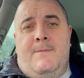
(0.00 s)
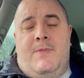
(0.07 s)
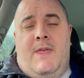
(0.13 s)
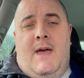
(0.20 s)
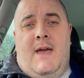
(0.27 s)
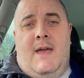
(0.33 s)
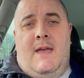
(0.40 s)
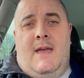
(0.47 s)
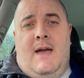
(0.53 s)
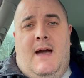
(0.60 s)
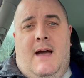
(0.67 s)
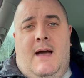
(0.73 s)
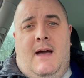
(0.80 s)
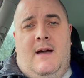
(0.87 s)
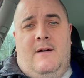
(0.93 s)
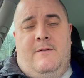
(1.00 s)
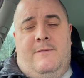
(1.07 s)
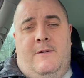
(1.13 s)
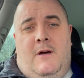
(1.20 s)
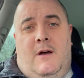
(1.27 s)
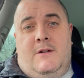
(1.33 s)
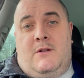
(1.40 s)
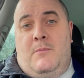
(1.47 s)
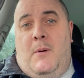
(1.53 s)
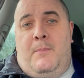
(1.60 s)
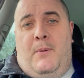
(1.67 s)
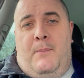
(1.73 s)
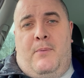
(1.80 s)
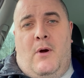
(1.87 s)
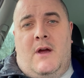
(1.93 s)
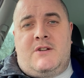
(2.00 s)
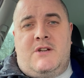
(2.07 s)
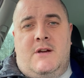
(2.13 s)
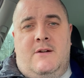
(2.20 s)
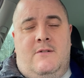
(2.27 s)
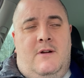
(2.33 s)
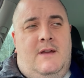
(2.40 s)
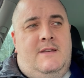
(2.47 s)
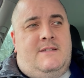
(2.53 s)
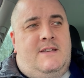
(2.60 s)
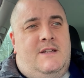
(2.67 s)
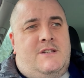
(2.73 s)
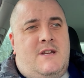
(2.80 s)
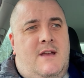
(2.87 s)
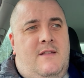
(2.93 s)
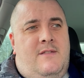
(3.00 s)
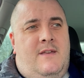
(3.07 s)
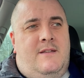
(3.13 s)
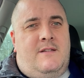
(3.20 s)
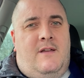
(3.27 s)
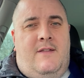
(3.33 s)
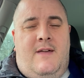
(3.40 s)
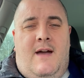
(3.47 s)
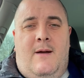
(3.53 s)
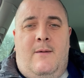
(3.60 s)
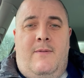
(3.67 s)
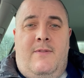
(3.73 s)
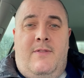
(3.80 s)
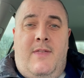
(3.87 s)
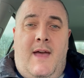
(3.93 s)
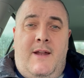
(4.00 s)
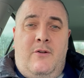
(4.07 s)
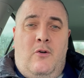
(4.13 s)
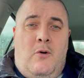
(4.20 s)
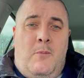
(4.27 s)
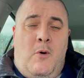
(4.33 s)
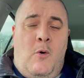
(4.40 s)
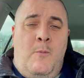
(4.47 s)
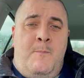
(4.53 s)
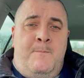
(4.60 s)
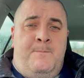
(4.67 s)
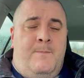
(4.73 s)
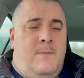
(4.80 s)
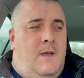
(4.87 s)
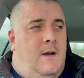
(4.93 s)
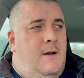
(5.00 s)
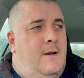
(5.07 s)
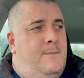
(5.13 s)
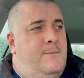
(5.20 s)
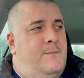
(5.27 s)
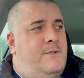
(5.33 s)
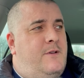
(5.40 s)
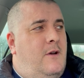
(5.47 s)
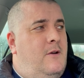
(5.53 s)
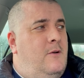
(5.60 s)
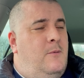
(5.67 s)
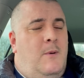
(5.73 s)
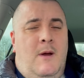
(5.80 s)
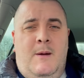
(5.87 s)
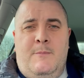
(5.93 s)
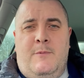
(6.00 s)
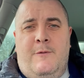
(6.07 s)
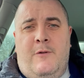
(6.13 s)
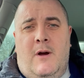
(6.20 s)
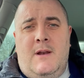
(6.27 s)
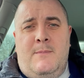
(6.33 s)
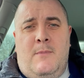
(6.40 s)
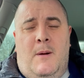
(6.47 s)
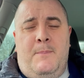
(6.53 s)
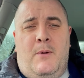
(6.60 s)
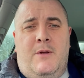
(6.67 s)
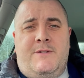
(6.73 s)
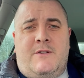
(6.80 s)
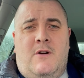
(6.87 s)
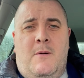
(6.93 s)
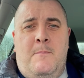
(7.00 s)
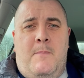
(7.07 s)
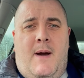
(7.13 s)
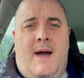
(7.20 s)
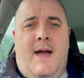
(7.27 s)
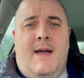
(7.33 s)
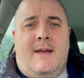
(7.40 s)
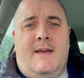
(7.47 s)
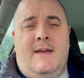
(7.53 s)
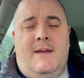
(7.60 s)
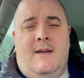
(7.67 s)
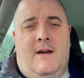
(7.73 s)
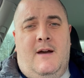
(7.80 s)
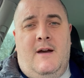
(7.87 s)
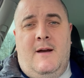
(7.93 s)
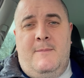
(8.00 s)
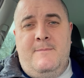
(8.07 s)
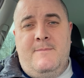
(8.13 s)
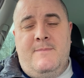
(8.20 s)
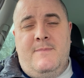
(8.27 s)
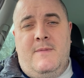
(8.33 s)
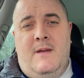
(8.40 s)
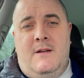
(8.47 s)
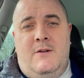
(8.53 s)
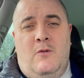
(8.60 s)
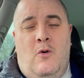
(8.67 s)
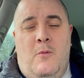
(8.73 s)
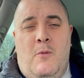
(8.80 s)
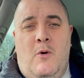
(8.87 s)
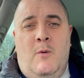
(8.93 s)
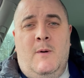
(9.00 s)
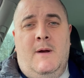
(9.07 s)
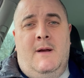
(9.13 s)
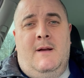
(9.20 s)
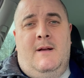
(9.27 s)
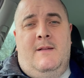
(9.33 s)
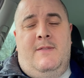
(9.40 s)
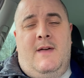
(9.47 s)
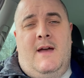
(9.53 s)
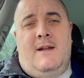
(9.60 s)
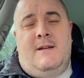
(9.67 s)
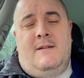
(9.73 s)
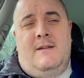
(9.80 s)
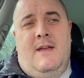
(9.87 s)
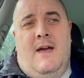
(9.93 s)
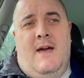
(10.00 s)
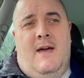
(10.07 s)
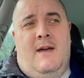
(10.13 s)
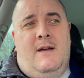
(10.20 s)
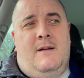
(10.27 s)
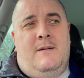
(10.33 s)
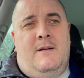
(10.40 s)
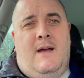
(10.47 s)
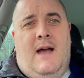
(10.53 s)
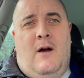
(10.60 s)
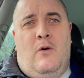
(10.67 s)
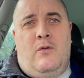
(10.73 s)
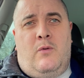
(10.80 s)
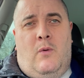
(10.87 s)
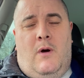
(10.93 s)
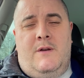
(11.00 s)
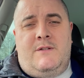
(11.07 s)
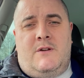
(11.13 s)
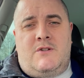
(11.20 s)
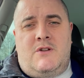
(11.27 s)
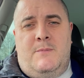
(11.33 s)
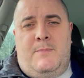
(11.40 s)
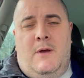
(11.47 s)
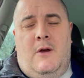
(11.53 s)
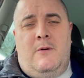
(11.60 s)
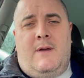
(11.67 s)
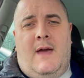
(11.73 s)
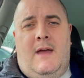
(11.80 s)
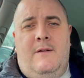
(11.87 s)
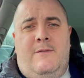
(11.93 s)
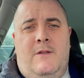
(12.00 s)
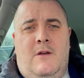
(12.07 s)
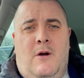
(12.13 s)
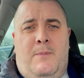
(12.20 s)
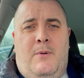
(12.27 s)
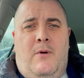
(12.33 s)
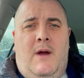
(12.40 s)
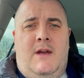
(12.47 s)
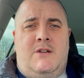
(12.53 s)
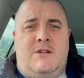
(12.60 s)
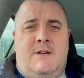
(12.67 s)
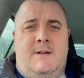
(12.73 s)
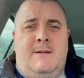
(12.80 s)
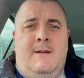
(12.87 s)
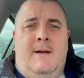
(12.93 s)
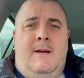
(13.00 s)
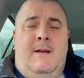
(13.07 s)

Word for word: They have uh, done my blood pressure, ECG, and things like that. They're normal. Um, so, provided my bloods come back um, normal, then yeah, health wise, I should be okay for the operation.